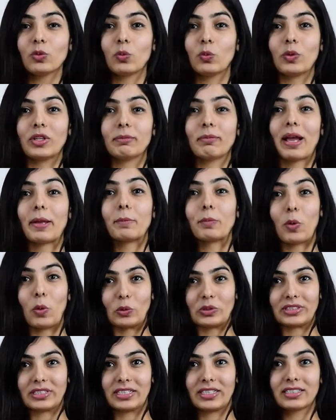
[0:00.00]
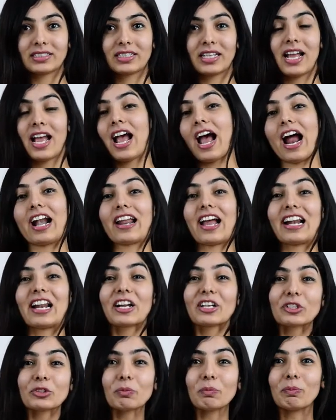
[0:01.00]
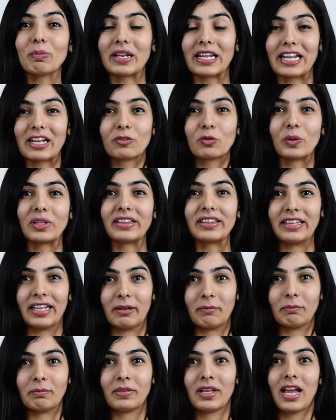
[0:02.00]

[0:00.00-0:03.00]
with my poses, and I like to play with them.